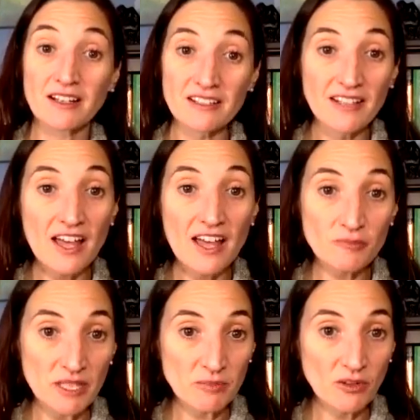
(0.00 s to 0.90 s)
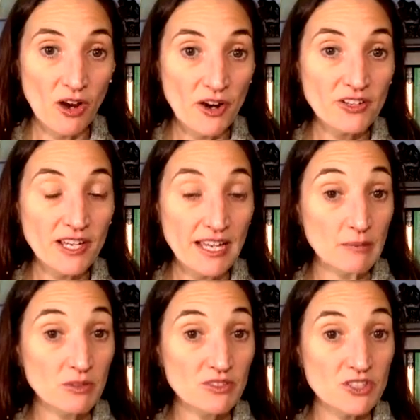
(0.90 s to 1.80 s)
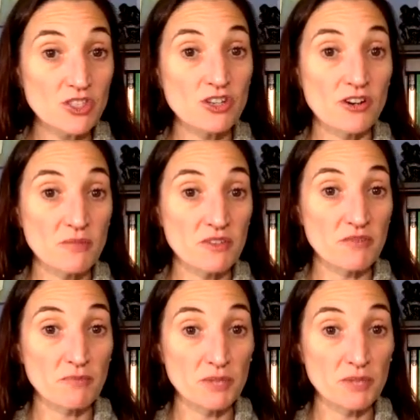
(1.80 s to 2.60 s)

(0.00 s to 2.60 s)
a lot of people aren't able to start up their